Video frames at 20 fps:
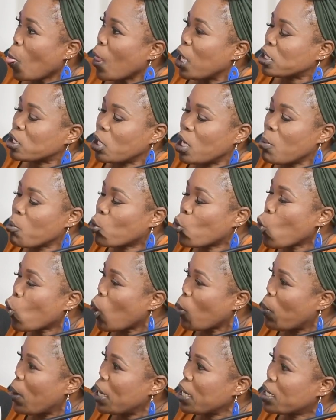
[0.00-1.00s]
So them cook
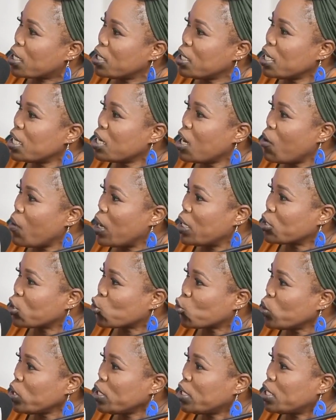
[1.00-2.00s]
up a little ignorant
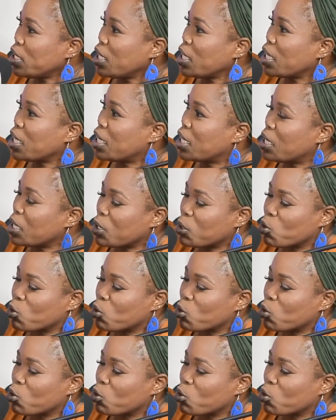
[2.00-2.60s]
treaty,